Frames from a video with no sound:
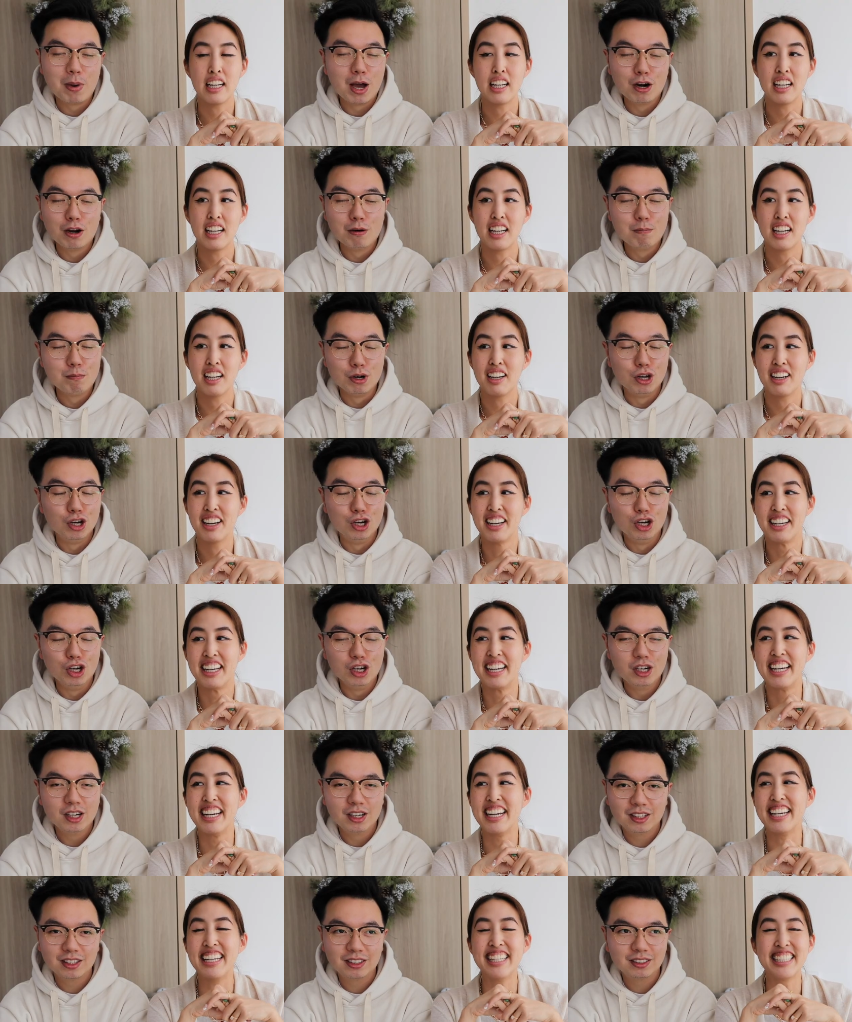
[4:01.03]
Speaker 1: Ballon Bleu
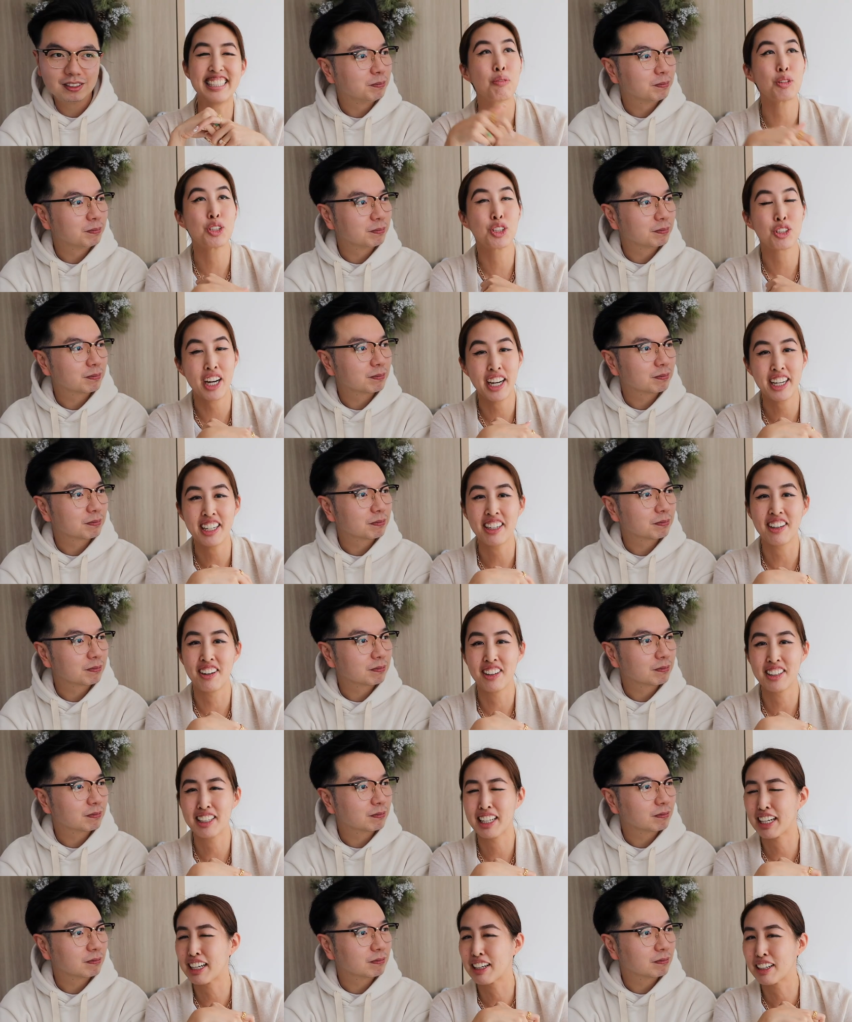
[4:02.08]
tried it on
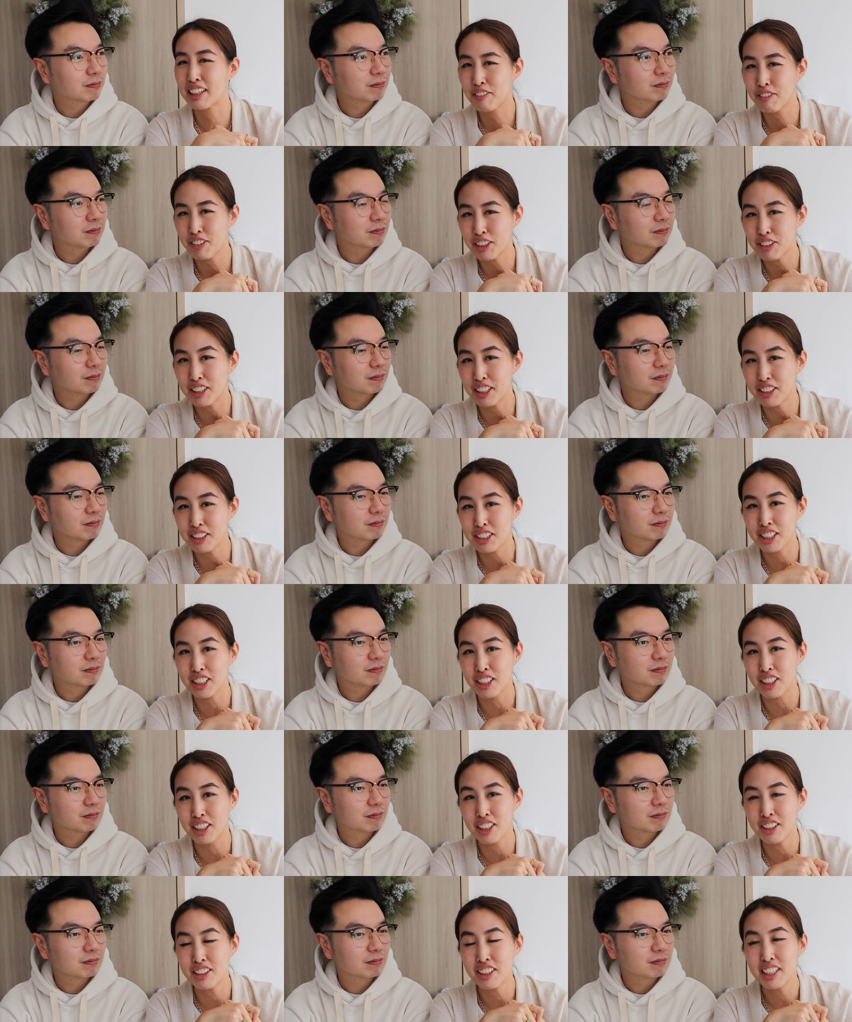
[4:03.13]
like a few years
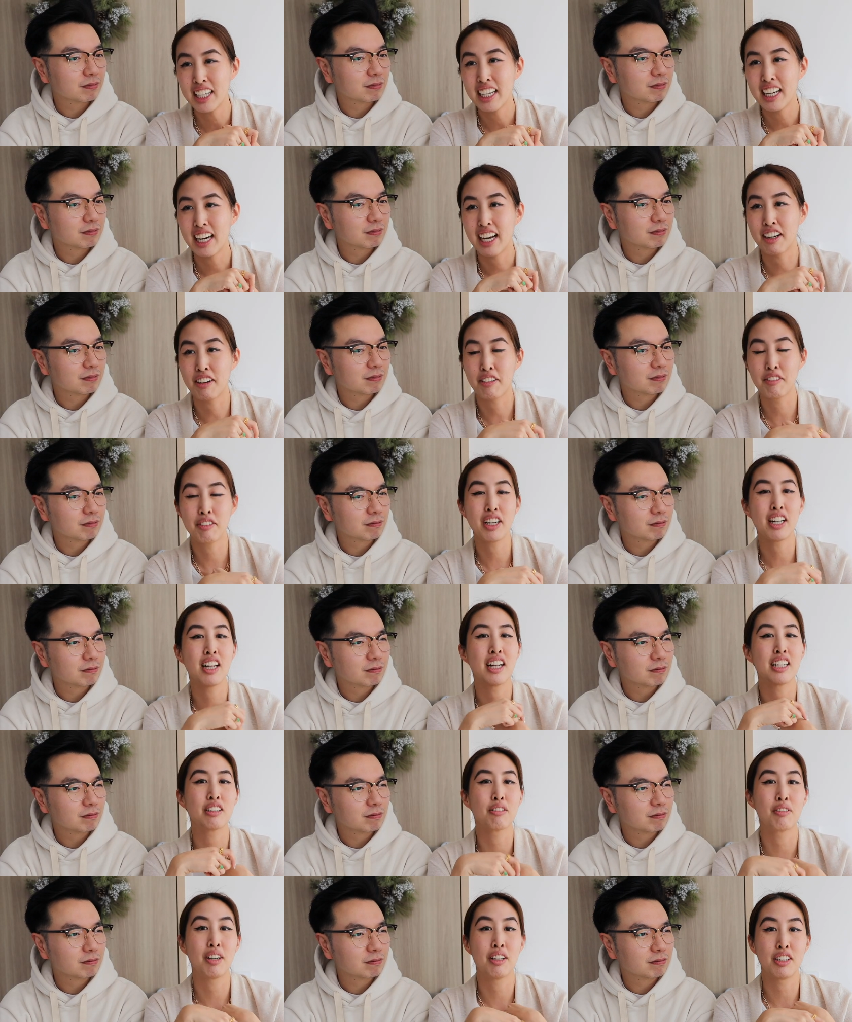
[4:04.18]
ago and I really like
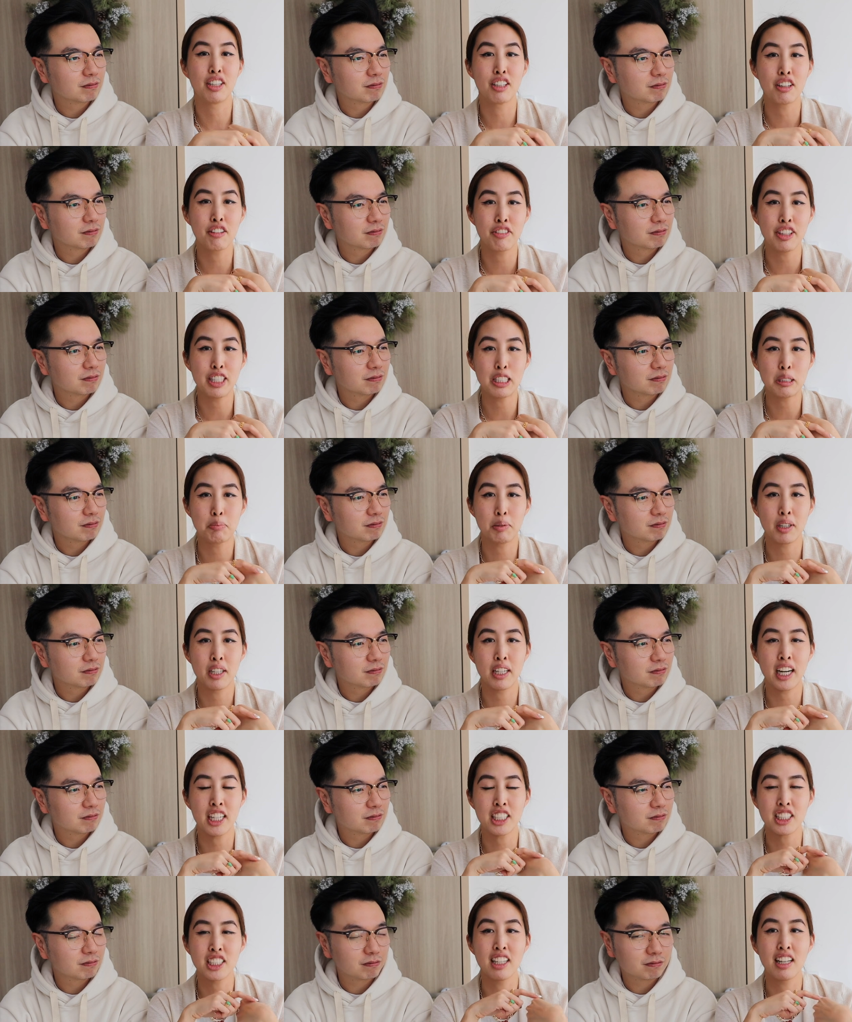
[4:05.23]
the round interface, but
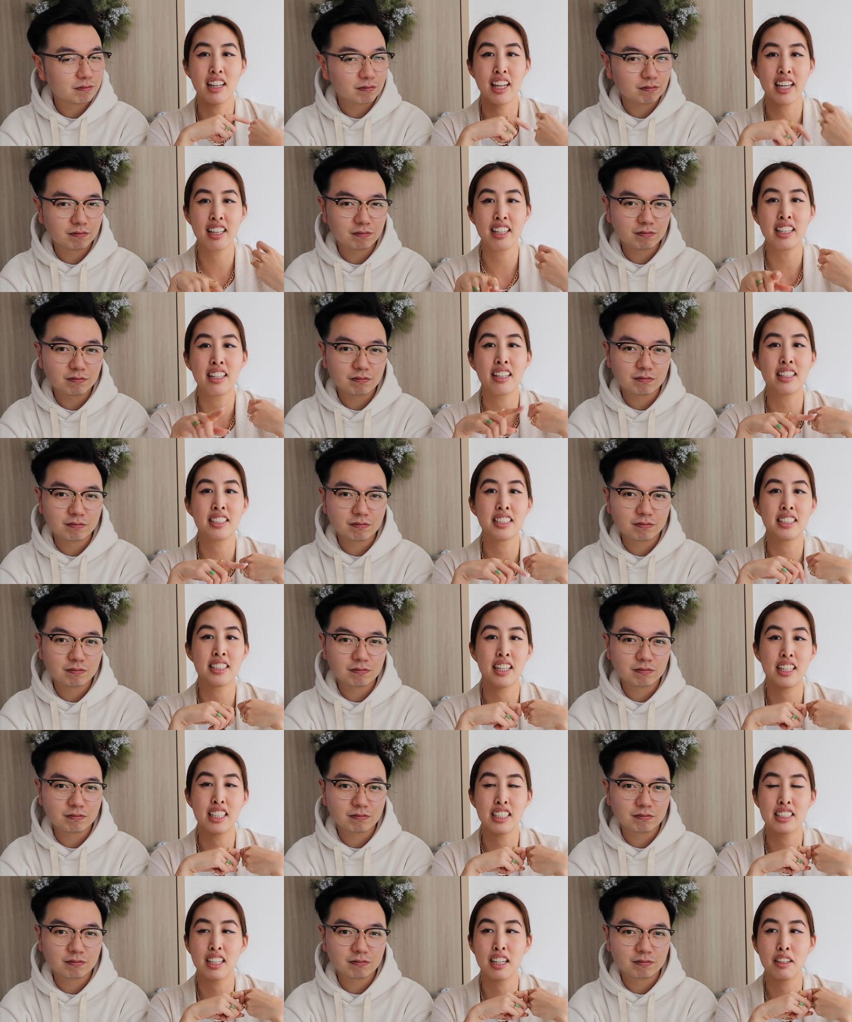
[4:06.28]
actually lately these
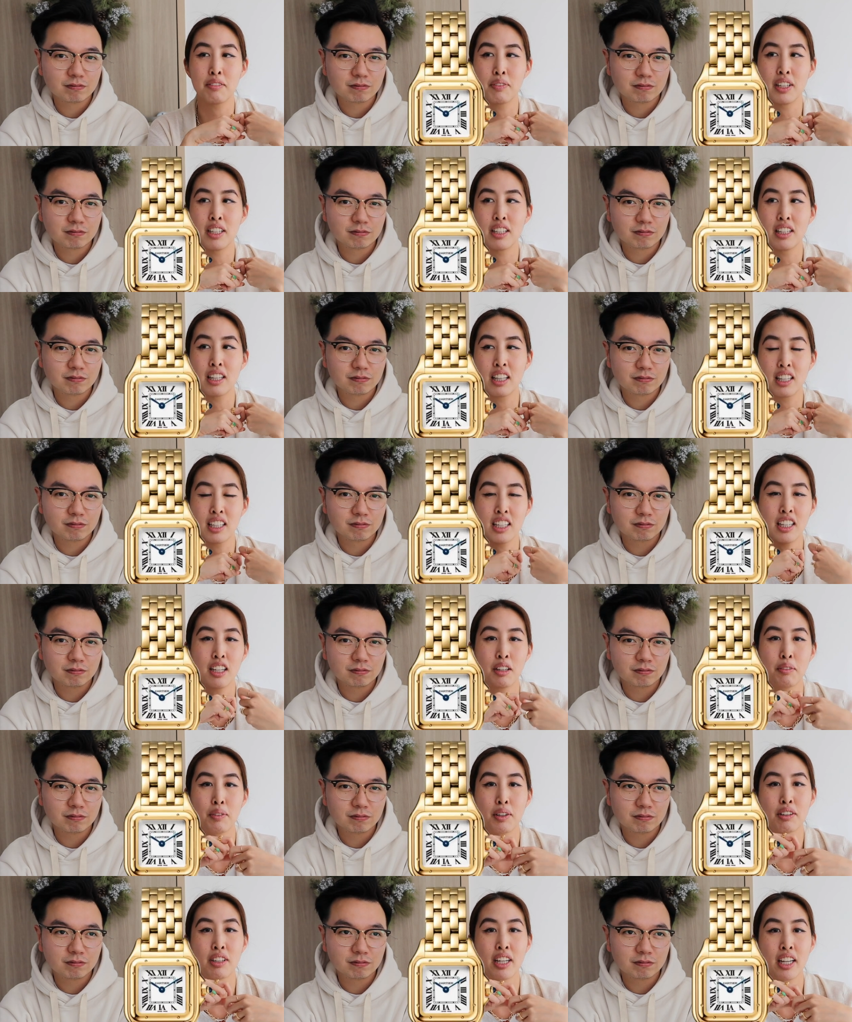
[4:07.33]
days I've been thinking
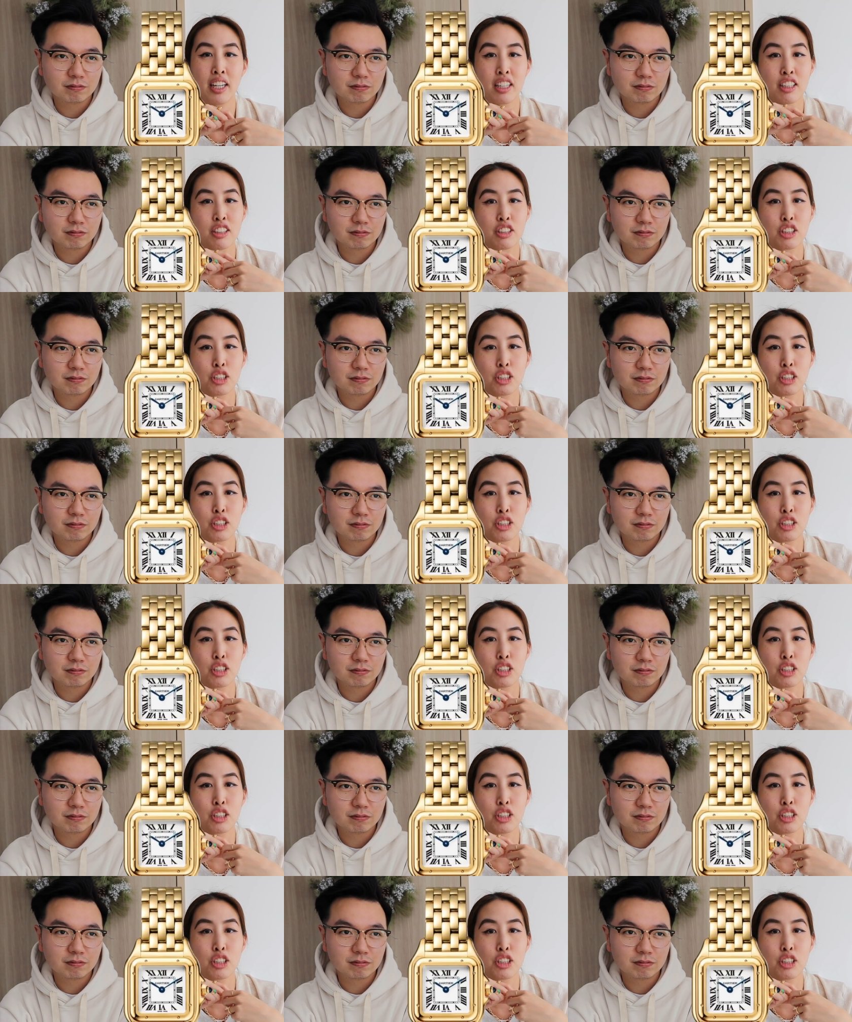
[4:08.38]
about getting a